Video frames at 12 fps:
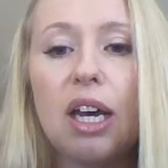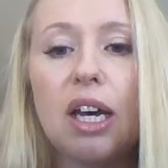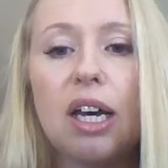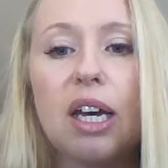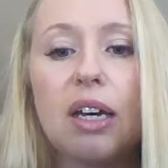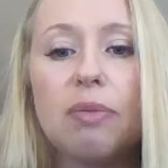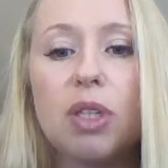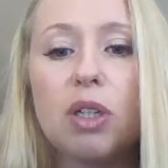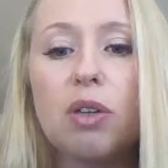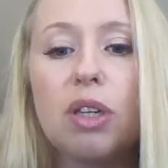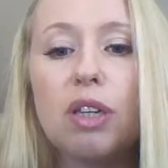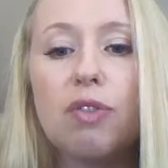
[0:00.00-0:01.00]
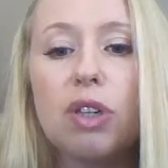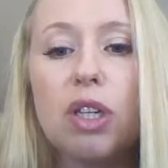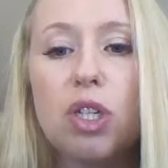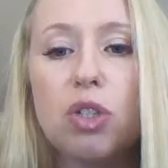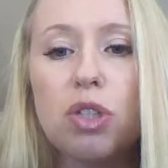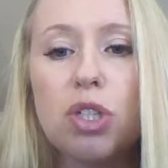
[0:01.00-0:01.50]
Um, you know, if you're
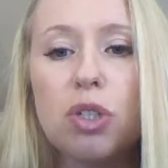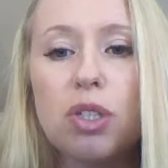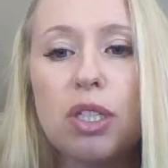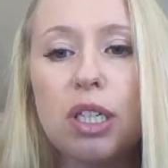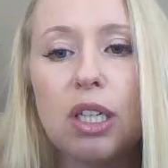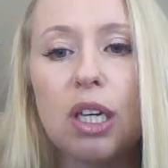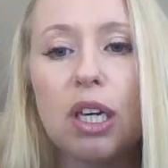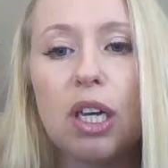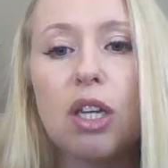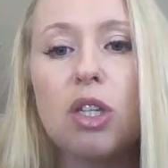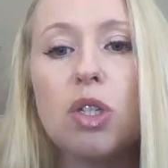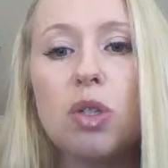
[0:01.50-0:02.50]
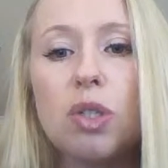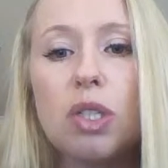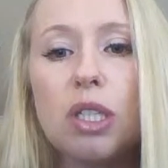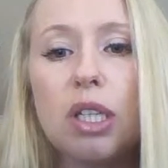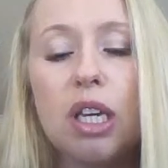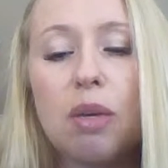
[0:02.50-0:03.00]
introducing a, a new
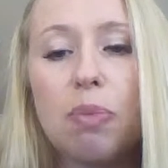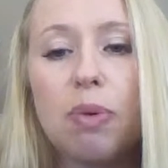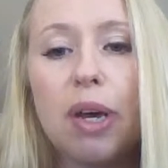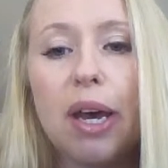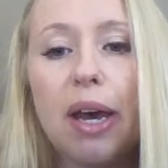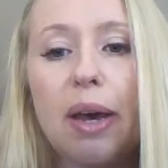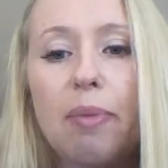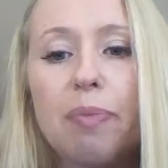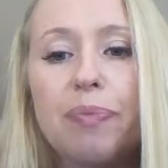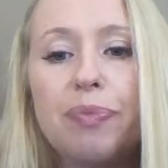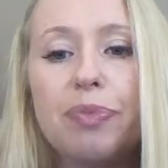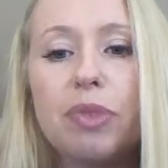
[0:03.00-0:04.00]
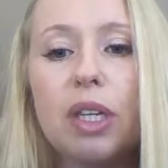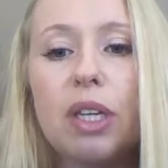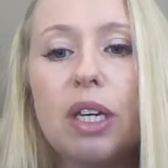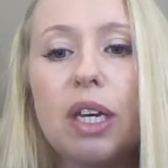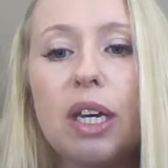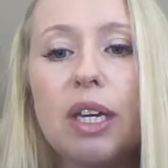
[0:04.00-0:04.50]
sleep um,
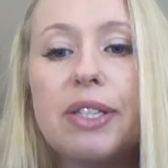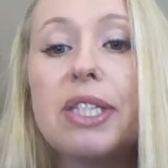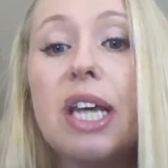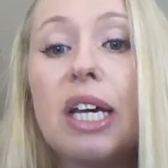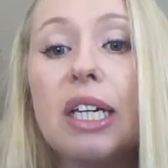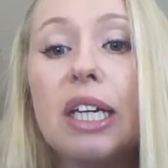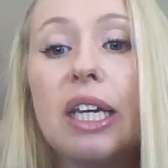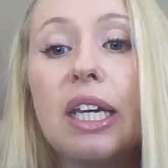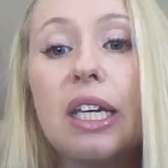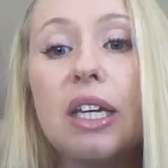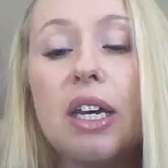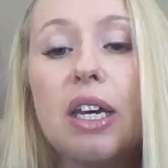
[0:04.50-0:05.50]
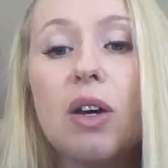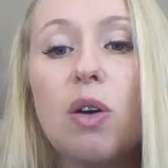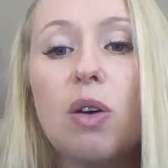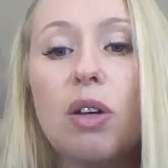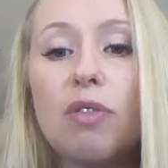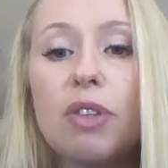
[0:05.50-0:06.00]
uh, snugly.
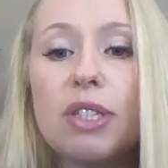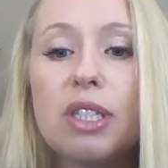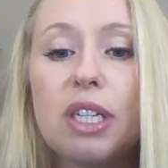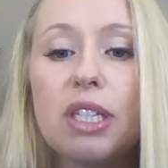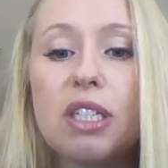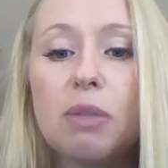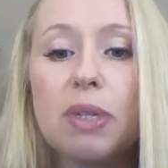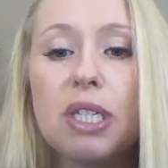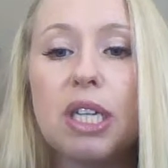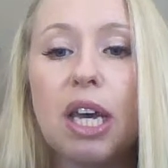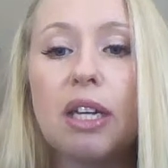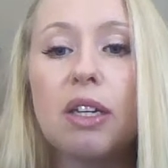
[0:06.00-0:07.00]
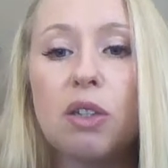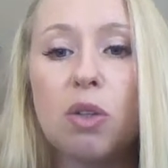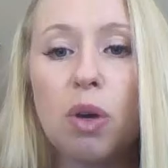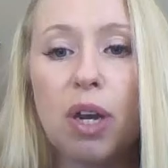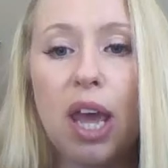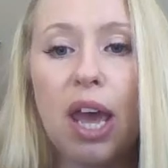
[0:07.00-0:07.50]
All of this needs to be done
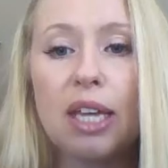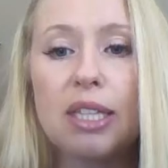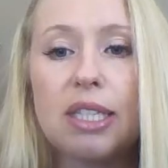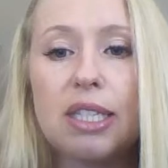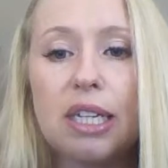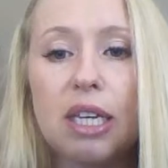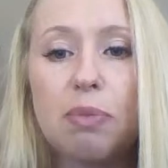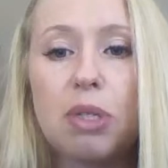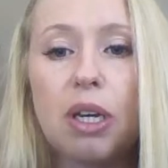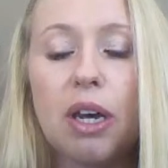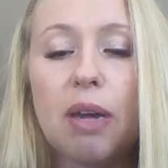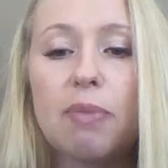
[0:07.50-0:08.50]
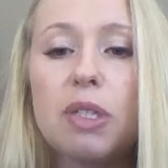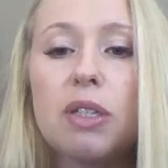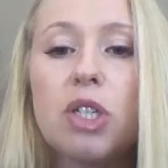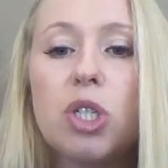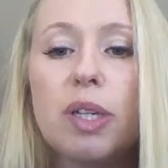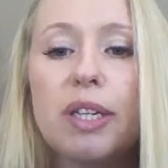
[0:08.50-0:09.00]
not at sleep time. So
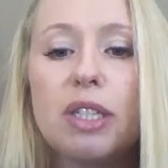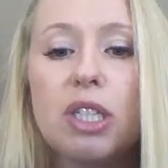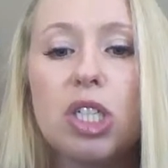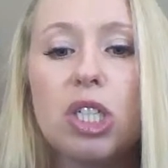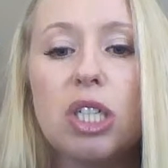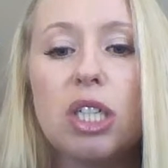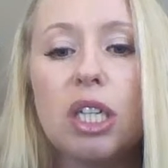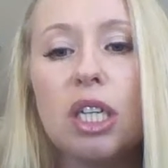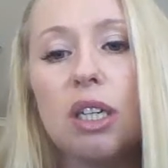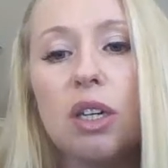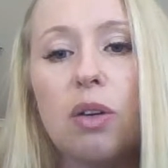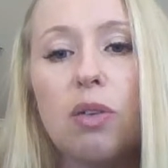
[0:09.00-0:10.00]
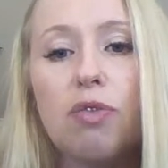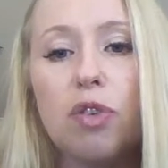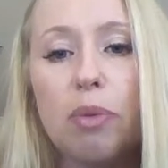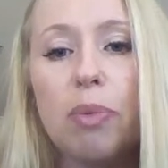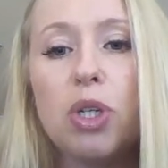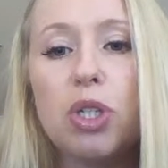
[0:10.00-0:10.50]
the transition, you know,
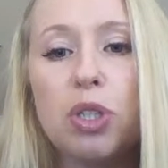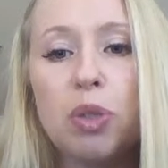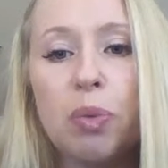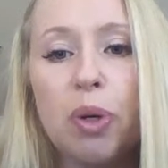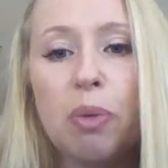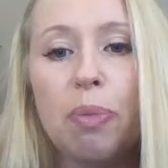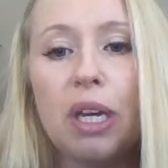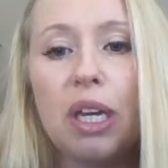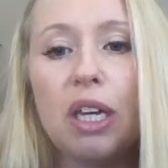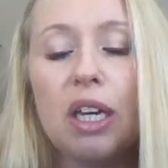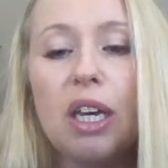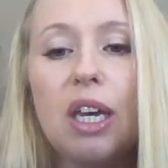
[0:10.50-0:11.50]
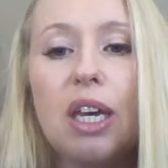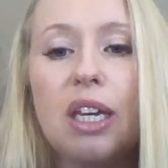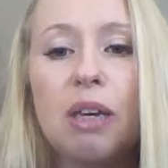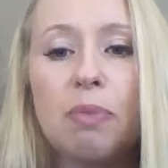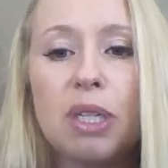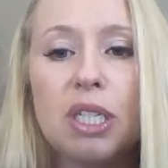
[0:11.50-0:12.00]
for emotional well-being
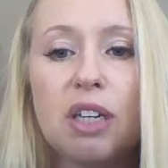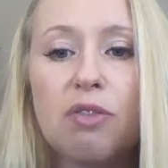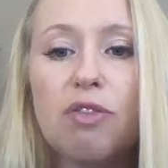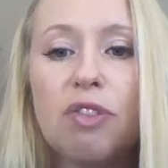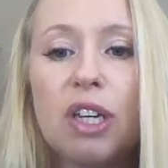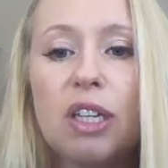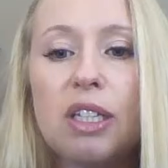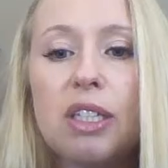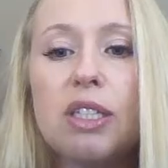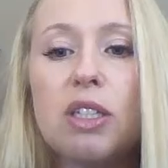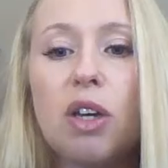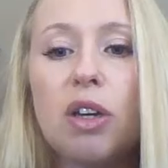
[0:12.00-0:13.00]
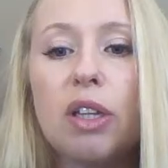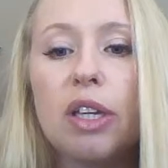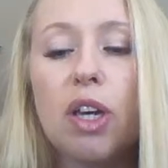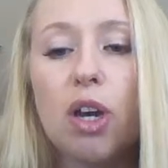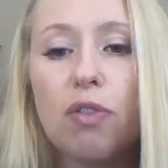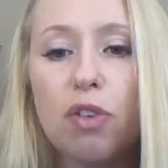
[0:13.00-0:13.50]
can be done fairly
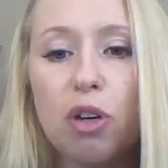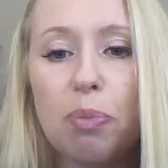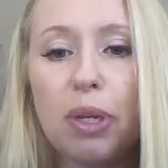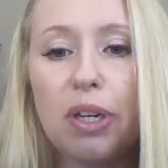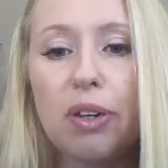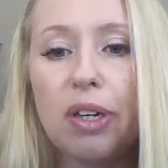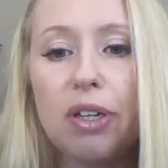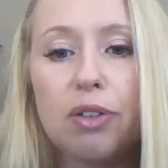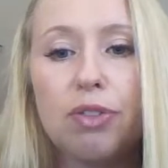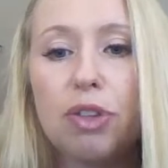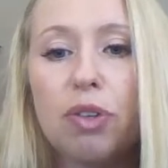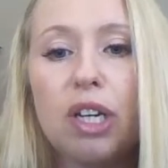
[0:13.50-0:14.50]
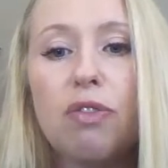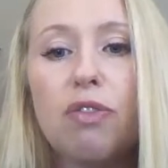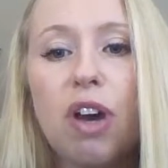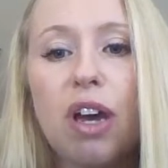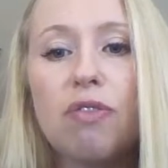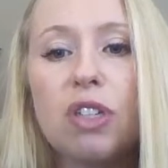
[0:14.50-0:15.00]
slowly over a period of three to
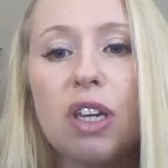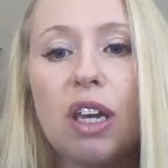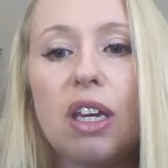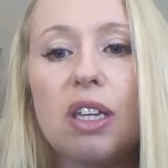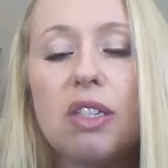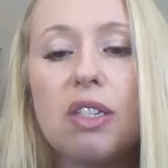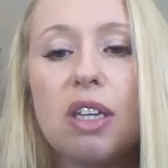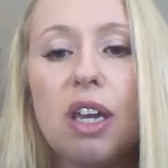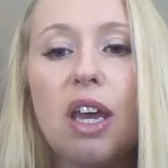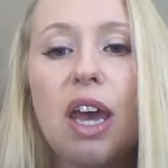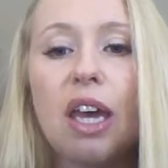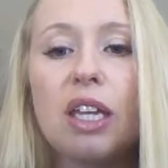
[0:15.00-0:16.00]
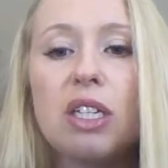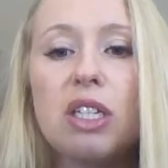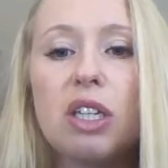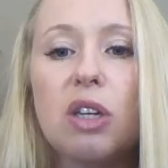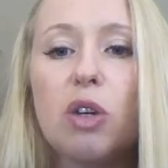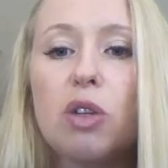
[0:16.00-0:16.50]
five days. And
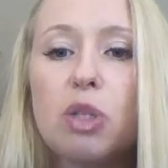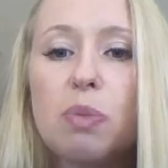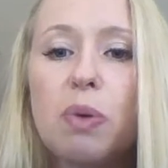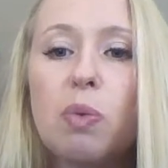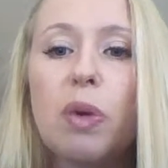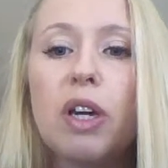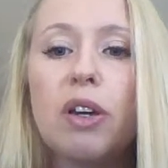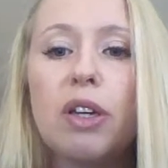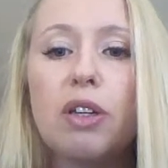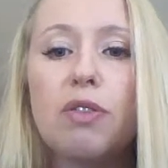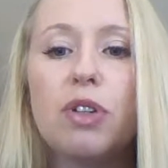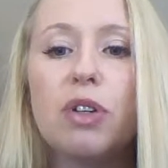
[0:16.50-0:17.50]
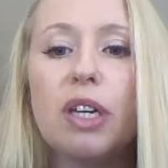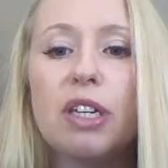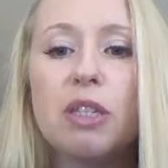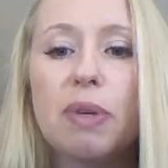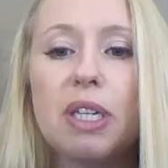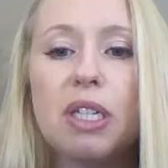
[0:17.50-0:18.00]
you know, just be wary of your
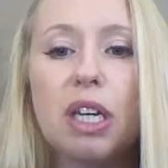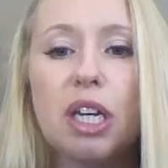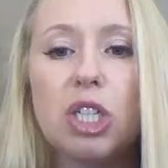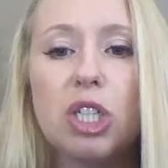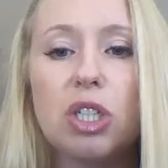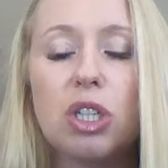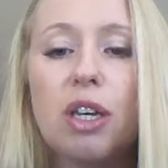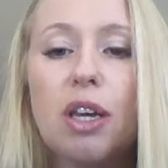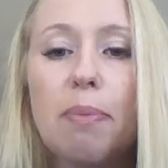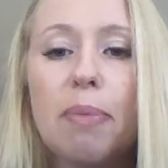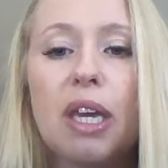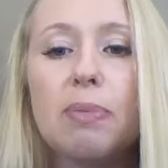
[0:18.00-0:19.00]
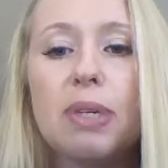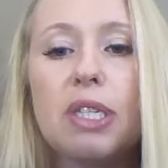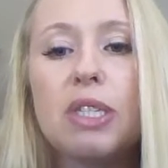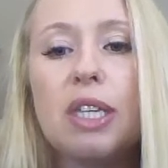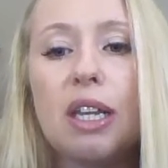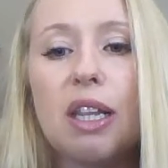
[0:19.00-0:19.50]
expectation.
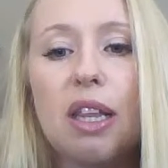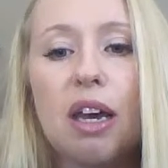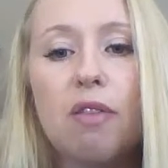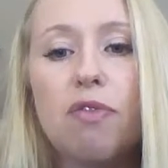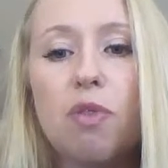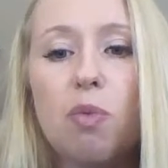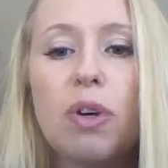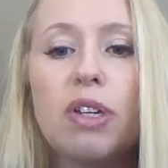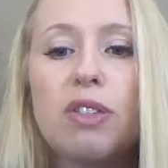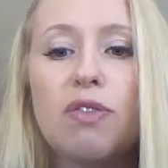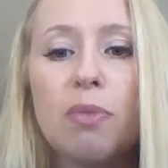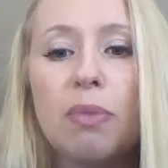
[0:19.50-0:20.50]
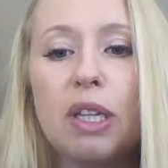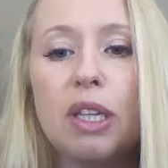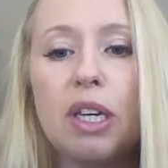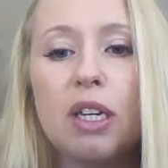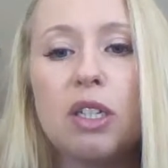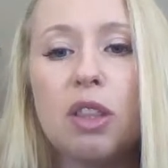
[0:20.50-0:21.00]
Babies love what is
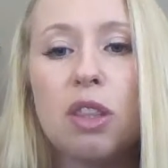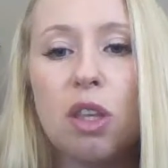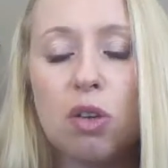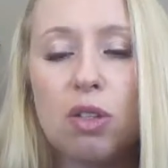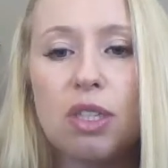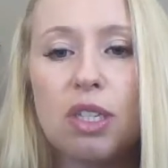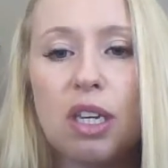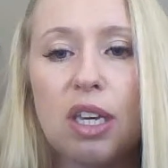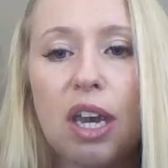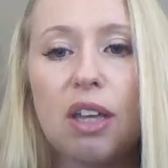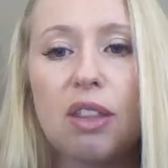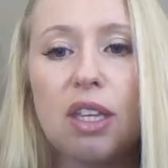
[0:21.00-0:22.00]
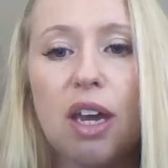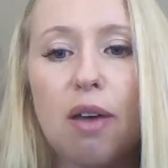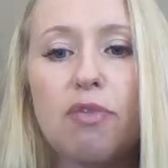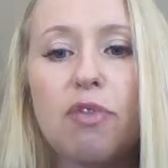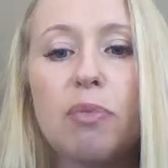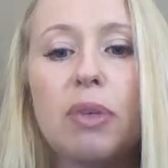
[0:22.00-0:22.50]
familiar. They don't seek out the
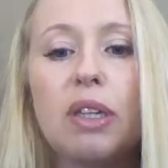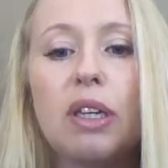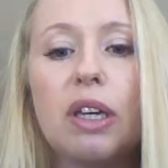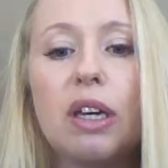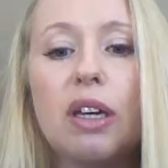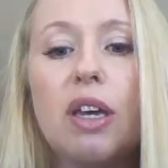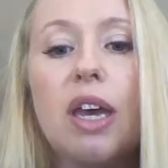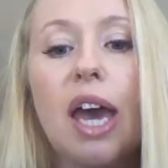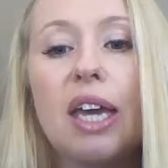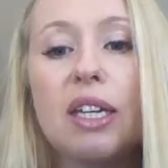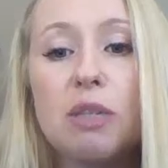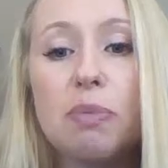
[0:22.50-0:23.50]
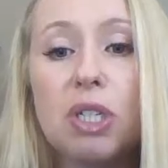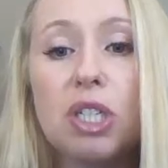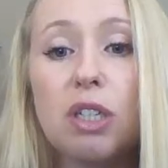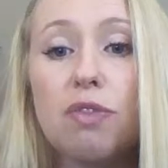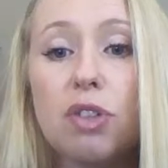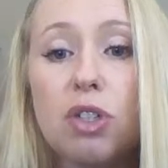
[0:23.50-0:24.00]
unfamiliar, and
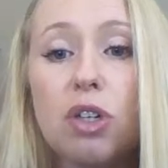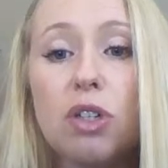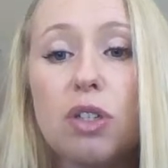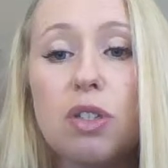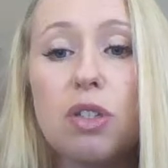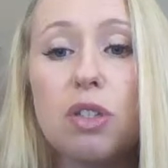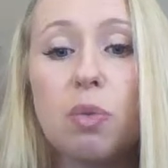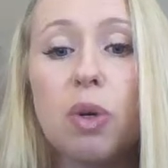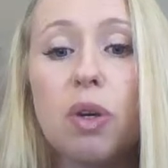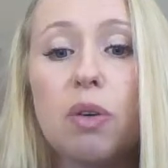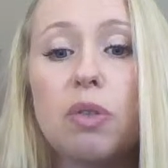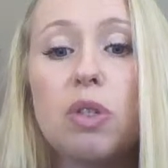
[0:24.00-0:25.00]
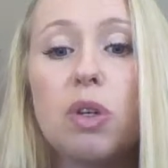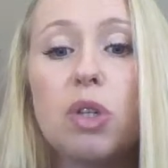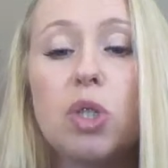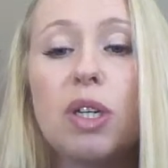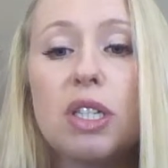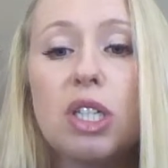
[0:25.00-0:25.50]
especially for toddlers as well. So
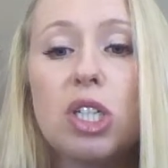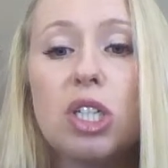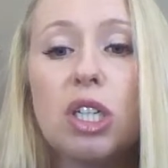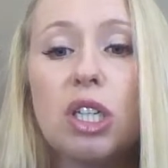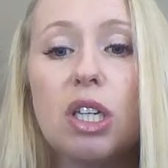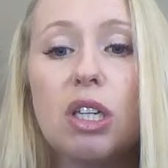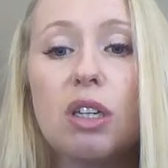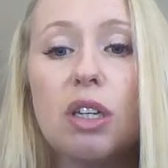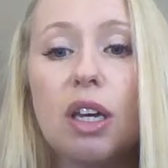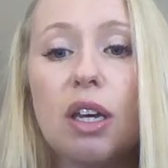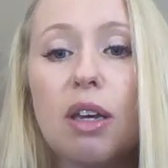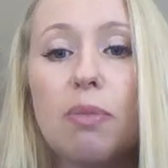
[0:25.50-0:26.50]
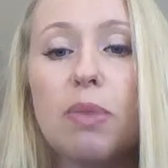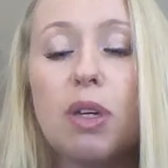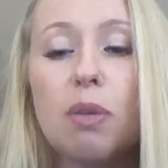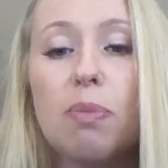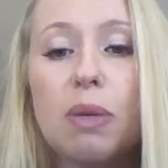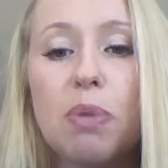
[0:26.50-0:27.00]
transition can, um, you
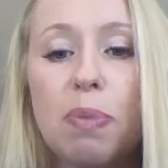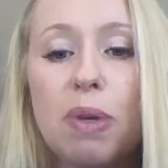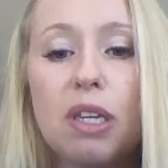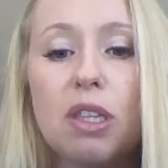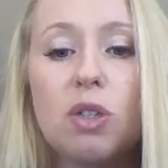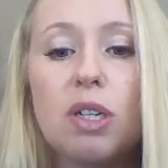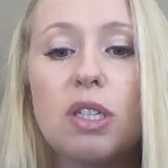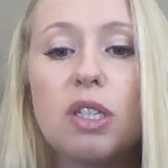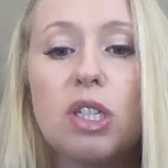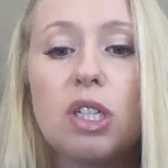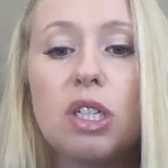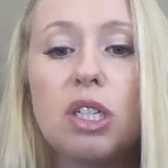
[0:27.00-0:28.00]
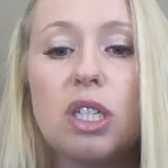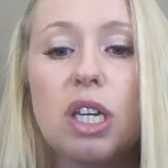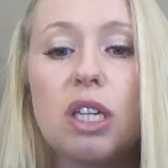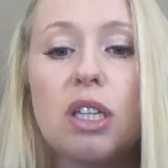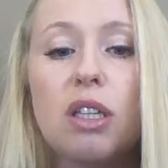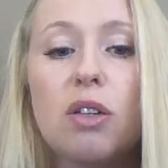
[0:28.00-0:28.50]
know, be prepared that transition can
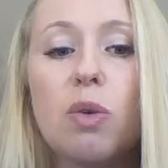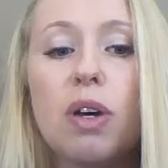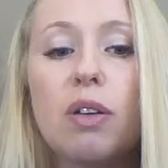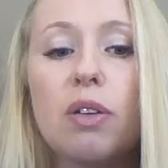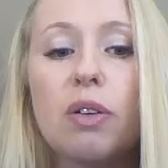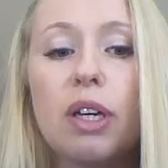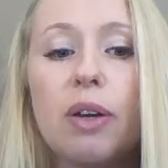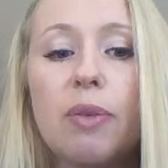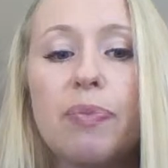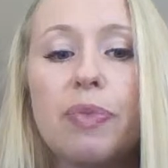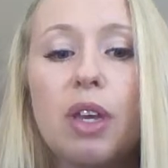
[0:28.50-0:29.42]
take a little while longer.